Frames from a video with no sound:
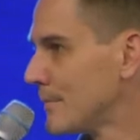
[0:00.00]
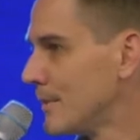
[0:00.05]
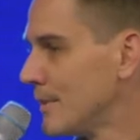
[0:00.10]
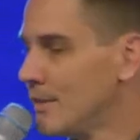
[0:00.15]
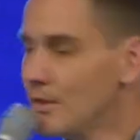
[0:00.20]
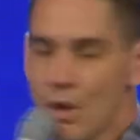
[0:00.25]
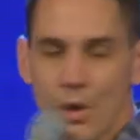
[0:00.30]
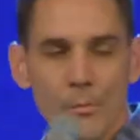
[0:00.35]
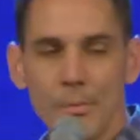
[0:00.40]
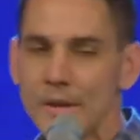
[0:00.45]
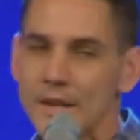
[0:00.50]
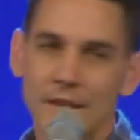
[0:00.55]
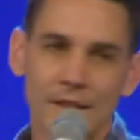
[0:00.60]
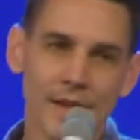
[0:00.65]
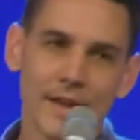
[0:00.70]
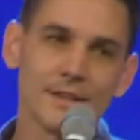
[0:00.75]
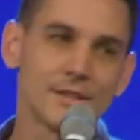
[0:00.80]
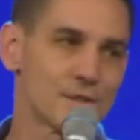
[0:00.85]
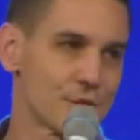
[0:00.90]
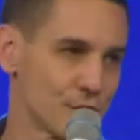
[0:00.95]
Nobody
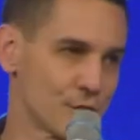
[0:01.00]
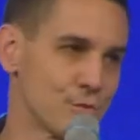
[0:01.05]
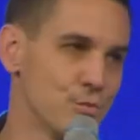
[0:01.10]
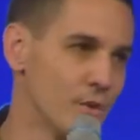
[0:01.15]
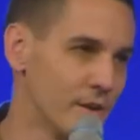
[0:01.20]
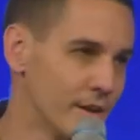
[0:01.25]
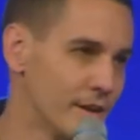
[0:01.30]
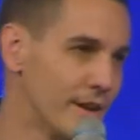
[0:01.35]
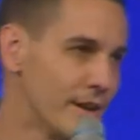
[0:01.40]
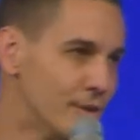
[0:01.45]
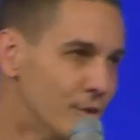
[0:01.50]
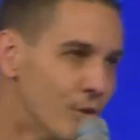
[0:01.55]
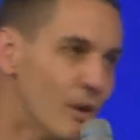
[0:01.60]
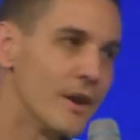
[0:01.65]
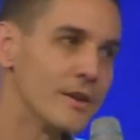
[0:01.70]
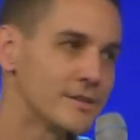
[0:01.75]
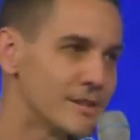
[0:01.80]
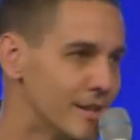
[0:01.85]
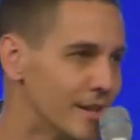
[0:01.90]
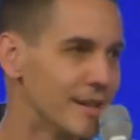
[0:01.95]
likes this one, and I knew I
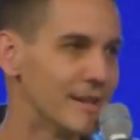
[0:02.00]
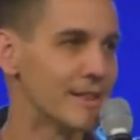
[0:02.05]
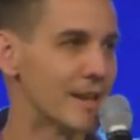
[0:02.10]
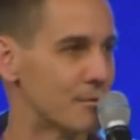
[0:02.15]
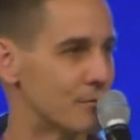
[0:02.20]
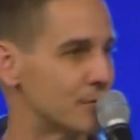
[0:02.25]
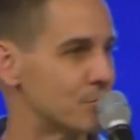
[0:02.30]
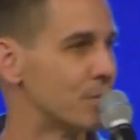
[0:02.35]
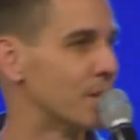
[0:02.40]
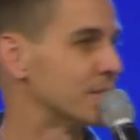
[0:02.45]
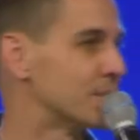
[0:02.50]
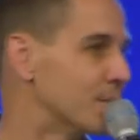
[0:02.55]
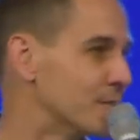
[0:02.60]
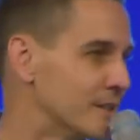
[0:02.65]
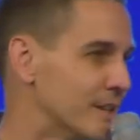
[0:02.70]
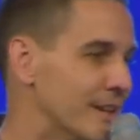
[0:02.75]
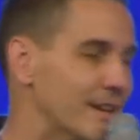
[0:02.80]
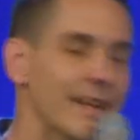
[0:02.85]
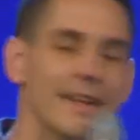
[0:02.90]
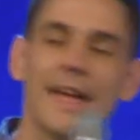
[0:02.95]
was going to get that response. I
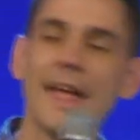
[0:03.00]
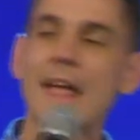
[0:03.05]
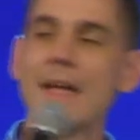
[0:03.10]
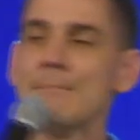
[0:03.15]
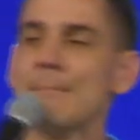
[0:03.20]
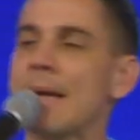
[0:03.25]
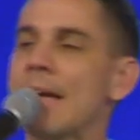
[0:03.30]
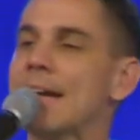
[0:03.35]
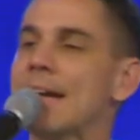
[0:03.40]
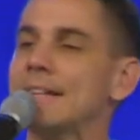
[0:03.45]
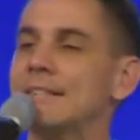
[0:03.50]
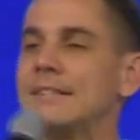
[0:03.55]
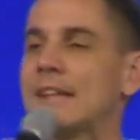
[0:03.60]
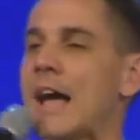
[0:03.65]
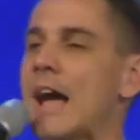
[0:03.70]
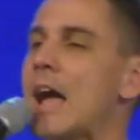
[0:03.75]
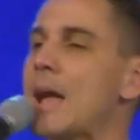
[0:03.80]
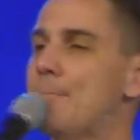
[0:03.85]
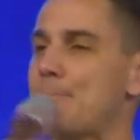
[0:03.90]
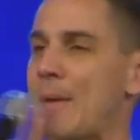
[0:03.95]
wasn't going to get, amen,
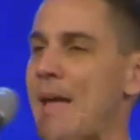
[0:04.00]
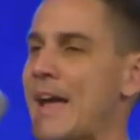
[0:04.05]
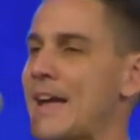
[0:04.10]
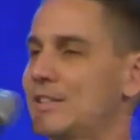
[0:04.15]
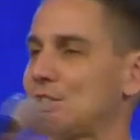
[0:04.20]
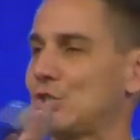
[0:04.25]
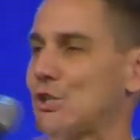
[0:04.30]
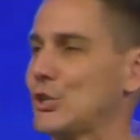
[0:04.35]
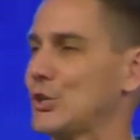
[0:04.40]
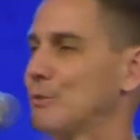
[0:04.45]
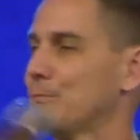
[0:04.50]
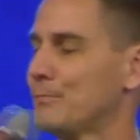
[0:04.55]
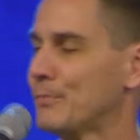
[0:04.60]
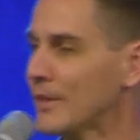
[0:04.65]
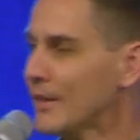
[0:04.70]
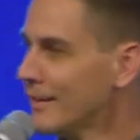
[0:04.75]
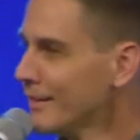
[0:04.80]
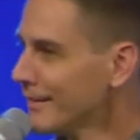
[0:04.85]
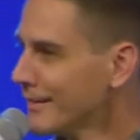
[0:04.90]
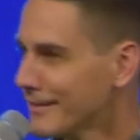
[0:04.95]
time, pastor.
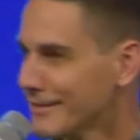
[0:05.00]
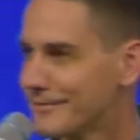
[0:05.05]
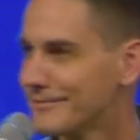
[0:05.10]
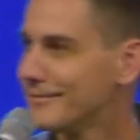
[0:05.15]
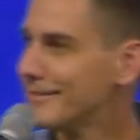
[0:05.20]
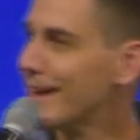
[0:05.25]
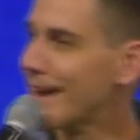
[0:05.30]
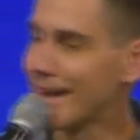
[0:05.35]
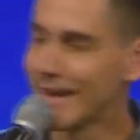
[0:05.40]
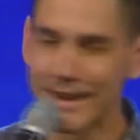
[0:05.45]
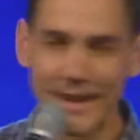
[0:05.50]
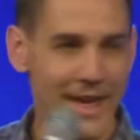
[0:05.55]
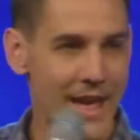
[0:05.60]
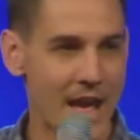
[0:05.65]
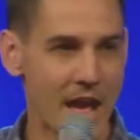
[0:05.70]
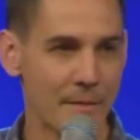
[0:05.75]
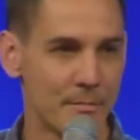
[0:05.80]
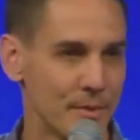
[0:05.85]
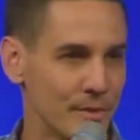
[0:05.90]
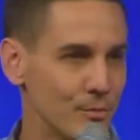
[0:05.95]
Not going to
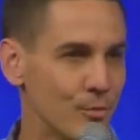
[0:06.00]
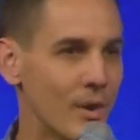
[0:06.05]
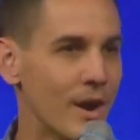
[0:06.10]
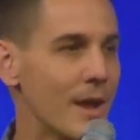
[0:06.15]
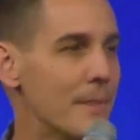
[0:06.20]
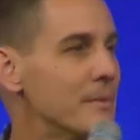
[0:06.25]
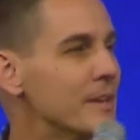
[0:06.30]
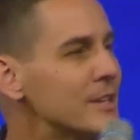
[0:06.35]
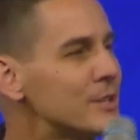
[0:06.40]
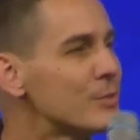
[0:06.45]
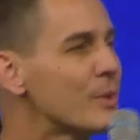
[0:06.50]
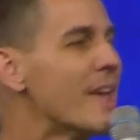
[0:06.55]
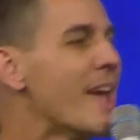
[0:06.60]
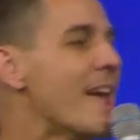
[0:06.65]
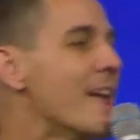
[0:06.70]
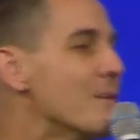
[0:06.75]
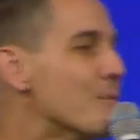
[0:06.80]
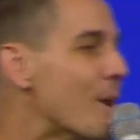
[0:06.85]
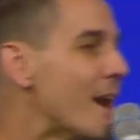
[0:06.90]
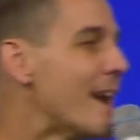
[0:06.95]
happen. Why? Because we
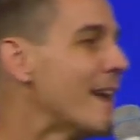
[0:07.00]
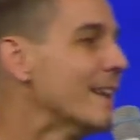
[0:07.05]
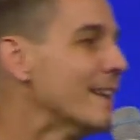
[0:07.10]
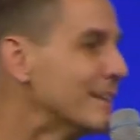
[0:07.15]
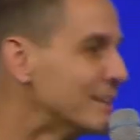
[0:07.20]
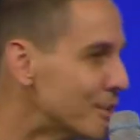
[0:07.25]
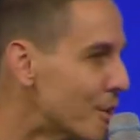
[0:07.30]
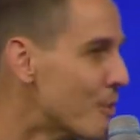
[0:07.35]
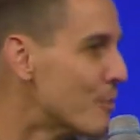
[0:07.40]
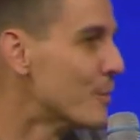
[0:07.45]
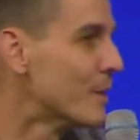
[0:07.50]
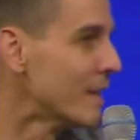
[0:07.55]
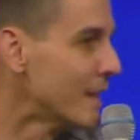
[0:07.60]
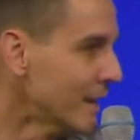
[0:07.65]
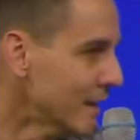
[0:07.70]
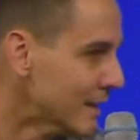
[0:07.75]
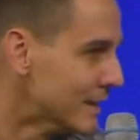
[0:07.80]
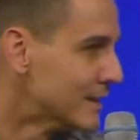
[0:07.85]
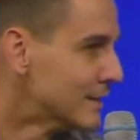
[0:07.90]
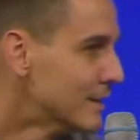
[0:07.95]
hate waiting, don't
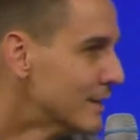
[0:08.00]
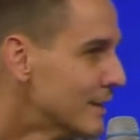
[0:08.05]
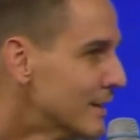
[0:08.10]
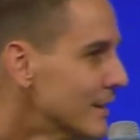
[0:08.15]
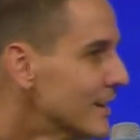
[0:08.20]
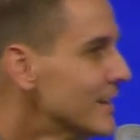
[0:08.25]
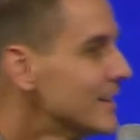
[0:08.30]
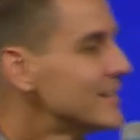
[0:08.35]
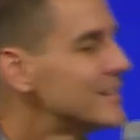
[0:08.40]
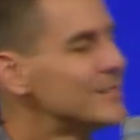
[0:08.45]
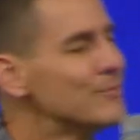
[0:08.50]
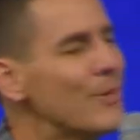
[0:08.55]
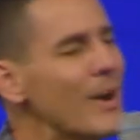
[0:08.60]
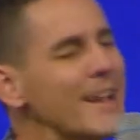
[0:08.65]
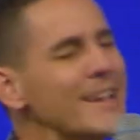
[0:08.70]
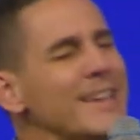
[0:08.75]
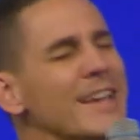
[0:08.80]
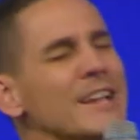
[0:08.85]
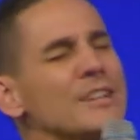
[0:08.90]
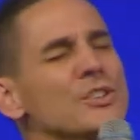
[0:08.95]
we? Why
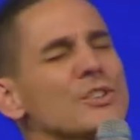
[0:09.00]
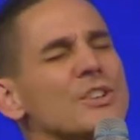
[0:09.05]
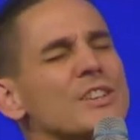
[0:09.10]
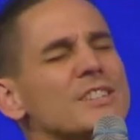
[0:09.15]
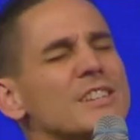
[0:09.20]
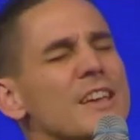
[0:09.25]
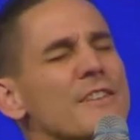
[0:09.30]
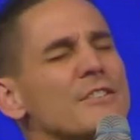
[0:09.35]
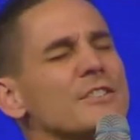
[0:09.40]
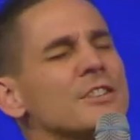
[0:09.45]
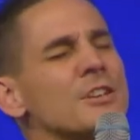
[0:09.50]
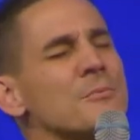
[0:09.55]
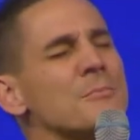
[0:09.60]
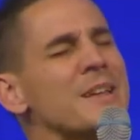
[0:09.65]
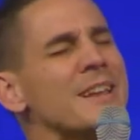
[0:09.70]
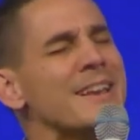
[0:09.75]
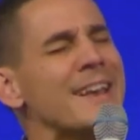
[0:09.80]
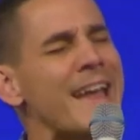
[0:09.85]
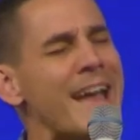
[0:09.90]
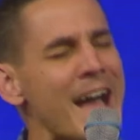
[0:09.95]
can't you just give it to
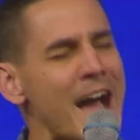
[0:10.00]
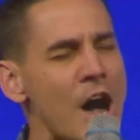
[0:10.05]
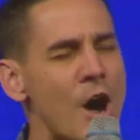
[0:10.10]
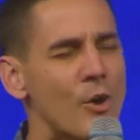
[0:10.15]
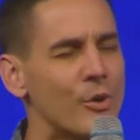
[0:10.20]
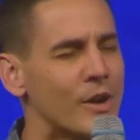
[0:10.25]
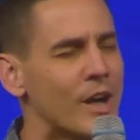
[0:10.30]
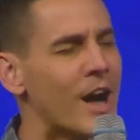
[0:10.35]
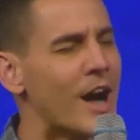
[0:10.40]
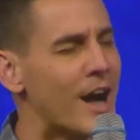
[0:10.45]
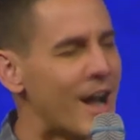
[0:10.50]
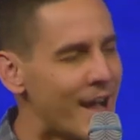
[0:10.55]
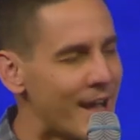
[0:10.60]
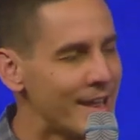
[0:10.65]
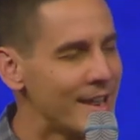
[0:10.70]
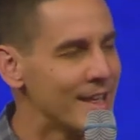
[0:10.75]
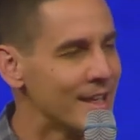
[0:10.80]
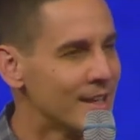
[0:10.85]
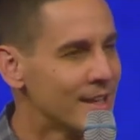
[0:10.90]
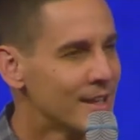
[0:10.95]
me now,
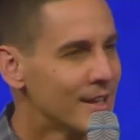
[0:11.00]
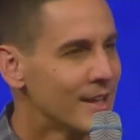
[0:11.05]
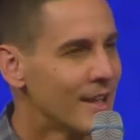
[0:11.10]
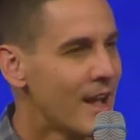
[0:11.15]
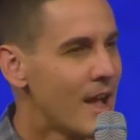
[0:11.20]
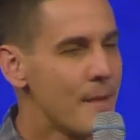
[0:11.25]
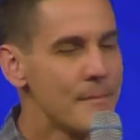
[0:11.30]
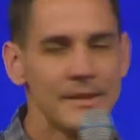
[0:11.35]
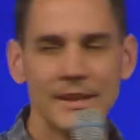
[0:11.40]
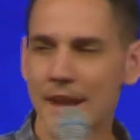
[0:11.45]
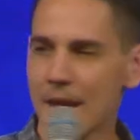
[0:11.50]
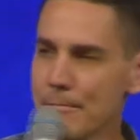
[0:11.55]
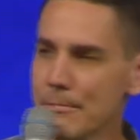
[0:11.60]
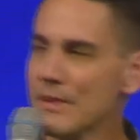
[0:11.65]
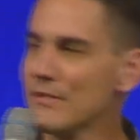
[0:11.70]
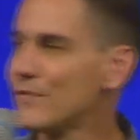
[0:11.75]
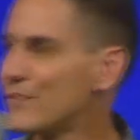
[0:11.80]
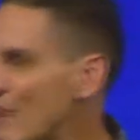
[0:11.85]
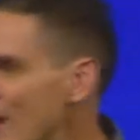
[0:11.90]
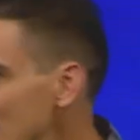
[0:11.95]
God? I mean, I've
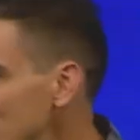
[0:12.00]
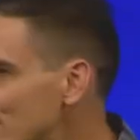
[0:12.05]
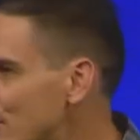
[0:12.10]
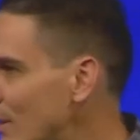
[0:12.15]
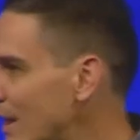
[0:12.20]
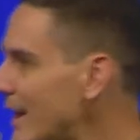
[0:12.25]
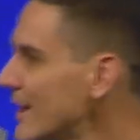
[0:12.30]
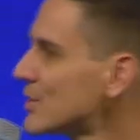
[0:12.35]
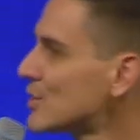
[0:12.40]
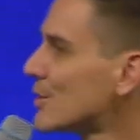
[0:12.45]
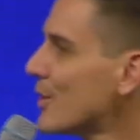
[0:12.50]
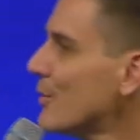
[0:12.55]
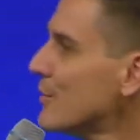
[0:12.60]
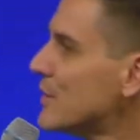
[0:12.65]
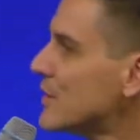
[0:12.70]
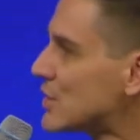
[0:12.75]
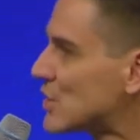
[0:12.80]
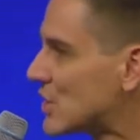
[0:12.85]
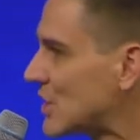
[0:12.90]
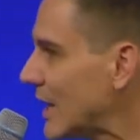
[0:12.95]
been faithful. I sowed
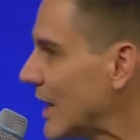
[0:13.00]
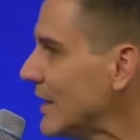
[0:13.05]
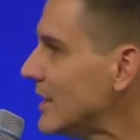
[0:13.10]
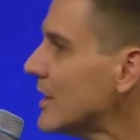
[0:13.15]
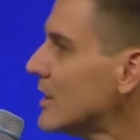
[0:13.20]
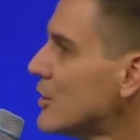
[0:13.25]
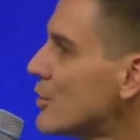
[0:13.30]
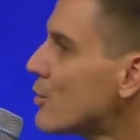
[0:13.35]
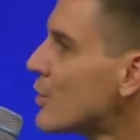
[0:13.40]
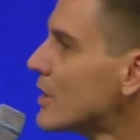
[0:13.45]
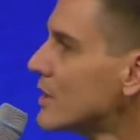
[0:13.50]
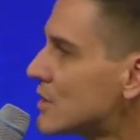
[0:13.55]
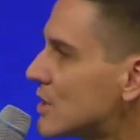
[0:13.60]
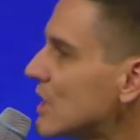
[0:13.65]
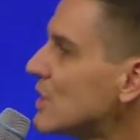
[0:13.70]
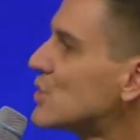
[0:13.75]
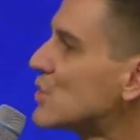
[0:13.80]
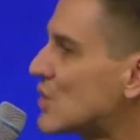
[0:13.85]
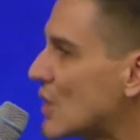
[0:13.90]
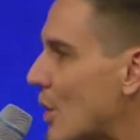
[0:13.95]
the seed. Didn't your word say
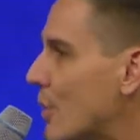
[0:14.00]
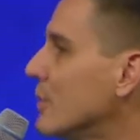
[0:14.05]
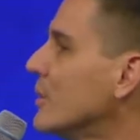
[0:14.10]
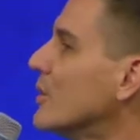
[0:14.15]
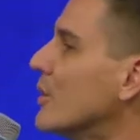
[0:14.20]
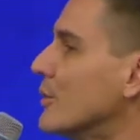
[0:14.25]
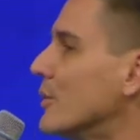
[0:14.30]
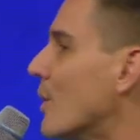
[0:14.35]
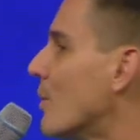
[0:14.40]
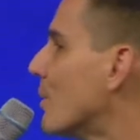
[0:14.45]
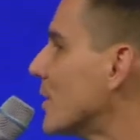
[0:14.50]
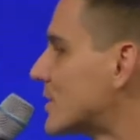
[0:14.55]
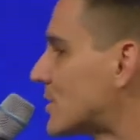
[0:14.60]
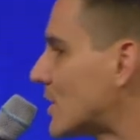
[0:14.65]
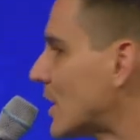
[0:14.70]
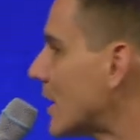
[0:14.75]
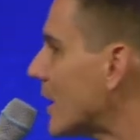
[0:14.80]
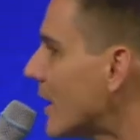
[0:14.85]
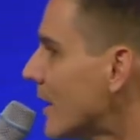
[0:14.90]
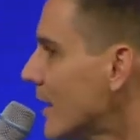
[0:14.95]
sow? You don't know what's
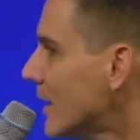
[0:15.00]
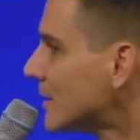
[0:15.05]
going to